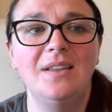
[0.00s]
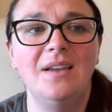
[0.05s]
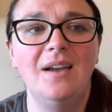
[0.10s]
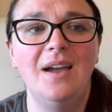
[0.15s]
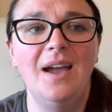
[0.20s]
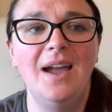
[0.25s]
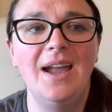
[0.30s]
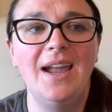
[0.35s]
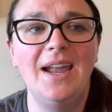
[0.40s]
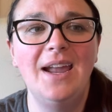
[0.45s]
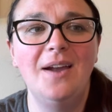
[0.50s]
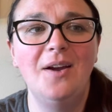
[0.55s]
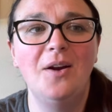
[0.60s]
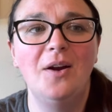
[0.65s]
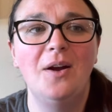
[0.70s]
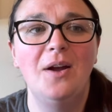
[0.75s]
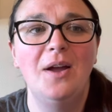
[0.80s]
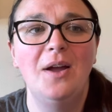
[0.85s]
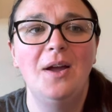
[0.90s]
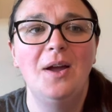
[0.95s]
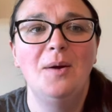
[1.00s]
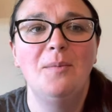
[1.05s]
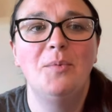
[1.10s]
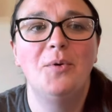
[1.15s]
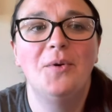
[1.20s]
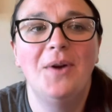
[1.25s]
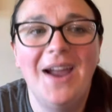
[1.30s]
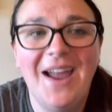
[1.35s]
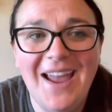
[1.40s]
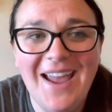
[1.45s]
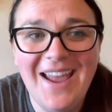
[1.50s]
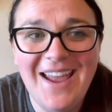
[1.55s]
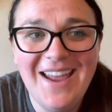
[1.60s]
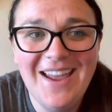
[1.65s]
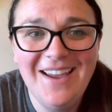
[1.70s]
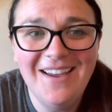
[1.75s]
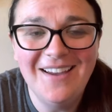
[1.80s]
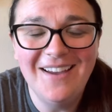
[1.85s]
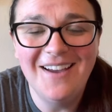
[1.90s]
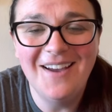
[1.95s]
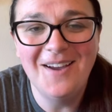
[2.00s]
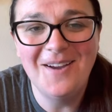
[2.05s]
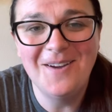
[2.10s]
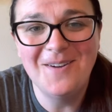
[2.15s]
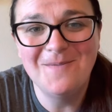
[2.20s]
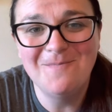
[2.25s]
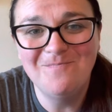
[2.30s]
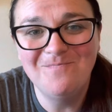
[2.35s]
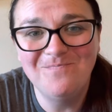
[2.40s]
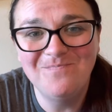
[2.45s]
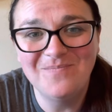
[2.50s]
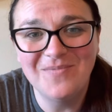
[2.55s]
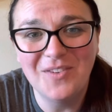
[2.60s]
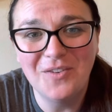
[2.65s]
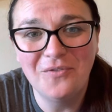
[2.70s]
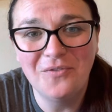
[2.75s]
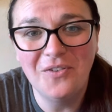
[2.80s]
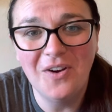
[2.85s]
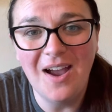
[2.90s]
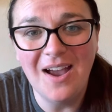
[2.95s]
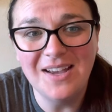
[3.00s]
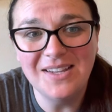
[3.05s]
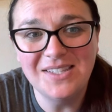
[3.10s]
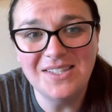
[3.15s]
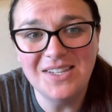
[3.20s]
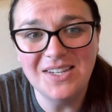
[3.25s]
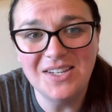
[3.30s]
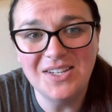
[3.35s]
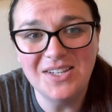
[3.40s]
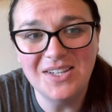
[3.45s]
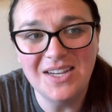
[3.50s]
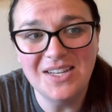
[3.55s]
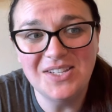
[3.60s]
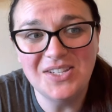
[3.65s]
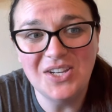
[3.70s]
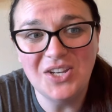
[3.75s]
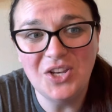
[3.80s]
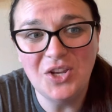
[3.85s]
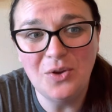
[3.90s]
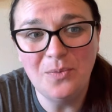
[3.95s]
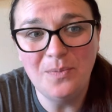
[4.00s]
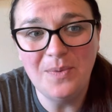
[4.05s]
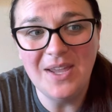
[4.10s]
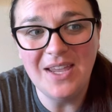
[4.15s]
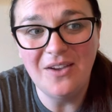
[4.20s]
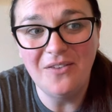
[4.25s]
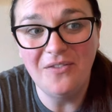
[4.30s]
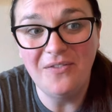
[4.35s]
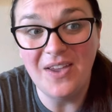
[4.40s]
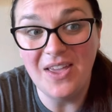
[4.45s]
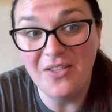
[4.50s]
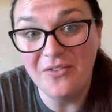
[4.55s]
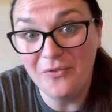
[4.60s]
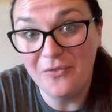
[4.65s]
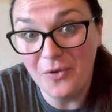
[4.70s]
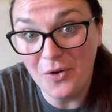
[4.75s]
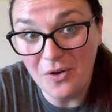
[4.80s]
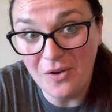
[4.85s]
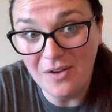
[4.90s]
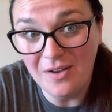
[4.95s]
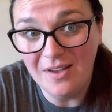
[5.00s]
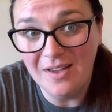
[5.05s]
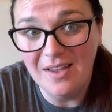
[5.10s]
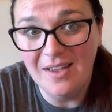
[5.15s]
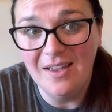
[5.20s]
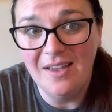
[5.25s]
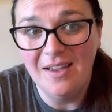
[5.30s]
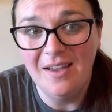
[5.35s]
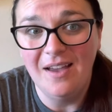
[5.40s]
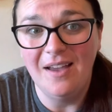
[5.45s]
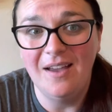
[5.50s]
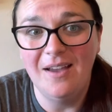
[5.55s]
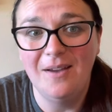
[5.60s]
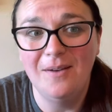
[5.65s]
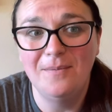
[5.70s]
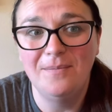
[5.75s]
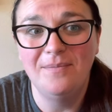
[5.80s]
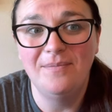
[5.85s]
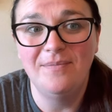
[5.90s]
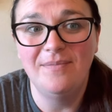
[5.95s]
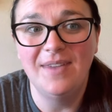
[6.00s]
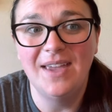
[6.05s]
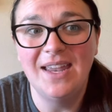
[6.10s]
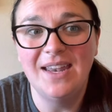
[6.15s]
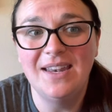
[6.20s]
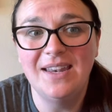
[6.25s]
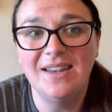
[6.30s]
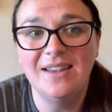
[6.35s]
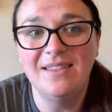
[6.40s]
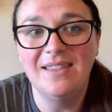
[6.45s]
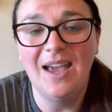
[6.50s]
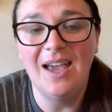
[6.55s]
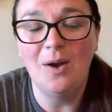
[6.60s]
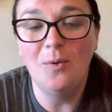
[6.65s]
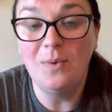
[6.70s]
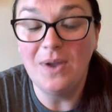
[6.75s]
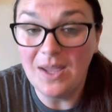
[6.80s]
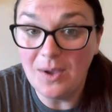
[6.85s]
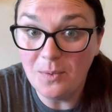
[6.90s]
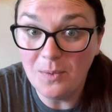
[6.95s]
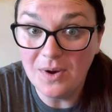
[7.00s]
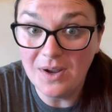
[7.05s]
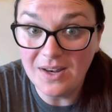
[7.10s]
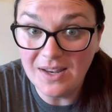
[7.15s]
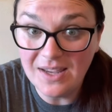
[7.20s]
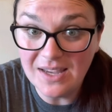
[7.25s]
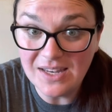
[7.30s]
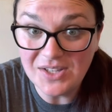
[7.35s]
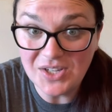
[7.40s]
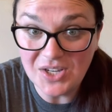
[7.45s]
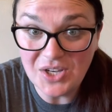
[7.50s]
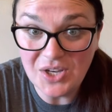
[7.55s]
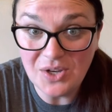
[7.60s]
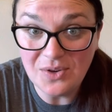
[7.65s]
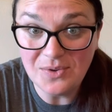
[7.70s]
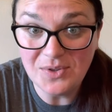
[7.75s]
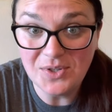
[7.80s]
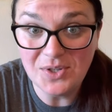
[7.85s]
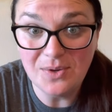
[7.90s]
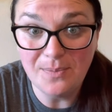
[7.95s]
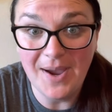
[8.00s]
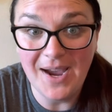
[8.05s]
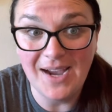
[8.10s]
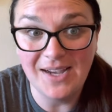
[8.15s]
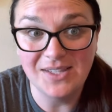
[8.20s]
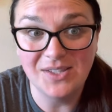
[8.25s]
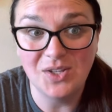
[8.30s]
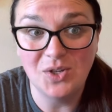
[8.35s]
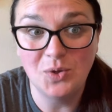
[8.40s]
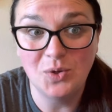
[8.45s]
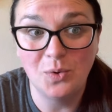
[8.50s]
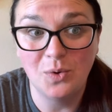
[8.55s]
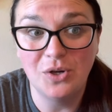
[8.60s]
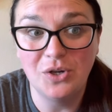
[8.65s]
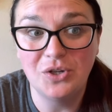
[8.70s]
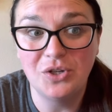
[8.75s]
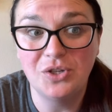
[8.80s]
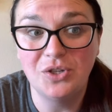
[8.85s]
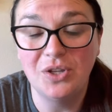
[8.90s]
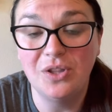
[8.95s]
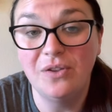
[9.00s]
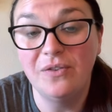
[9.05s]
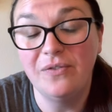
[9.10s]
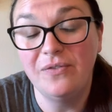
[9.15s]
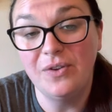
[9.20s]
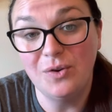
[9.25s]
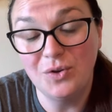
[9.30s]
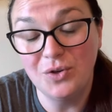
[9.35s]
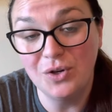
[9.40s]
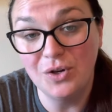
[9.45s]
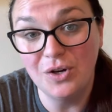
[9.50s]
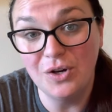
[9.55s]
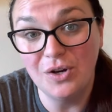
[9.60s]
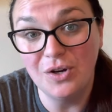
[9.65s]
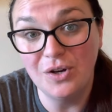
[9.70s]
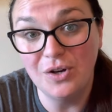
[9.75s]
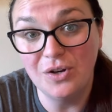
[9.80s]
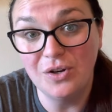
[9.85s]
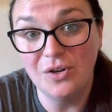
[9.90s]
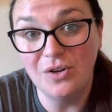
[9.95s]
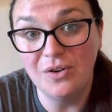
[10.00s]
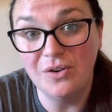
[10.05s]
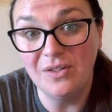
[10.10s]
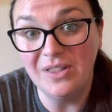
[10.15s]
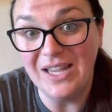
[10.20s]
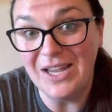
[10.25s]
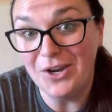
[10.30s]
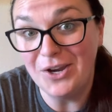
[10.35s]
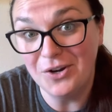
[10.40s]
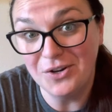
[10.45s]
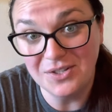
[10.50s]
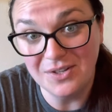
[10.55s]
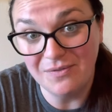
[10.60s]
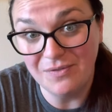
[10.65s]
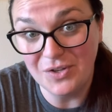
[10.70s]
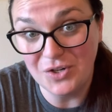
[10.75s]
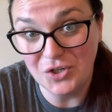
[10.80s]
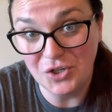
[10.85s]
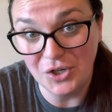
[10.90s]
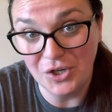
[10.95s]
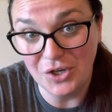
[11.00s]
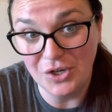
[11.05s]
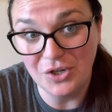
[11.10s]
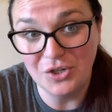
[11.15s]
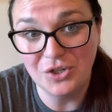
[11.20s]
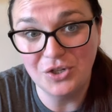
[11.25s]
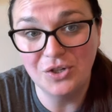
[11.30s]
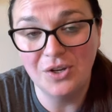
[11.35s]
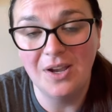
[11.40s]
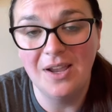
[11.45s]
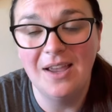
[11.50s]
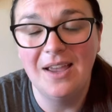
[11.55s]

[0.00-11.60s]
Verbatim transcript: I pray um, for us to continue being faithful um, and that we would continue to pass the torch to the future leaders of the church.